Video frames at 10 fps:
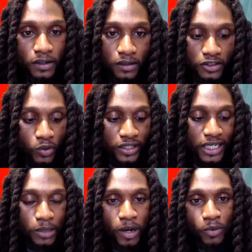So
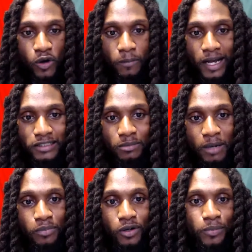again, when I'm going back to my
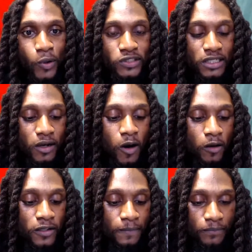book,
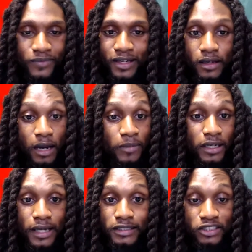Proteinaholic, I
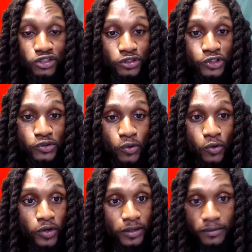mean, they just
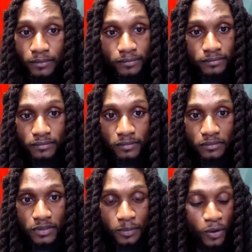destroyed
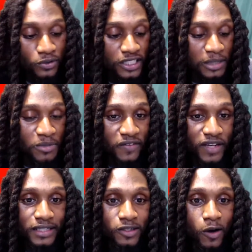the protein myth, and
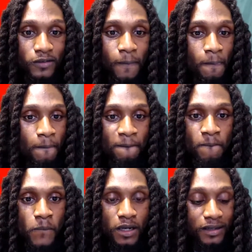they talk
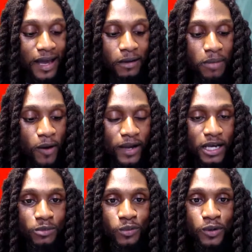a lot about
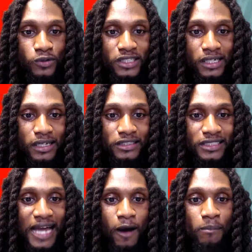animal protein and
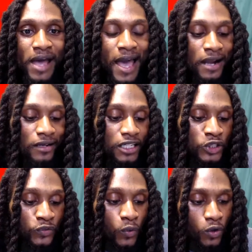just how bad it
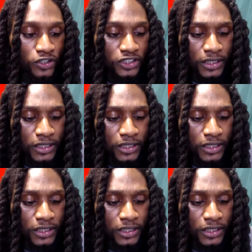is for us.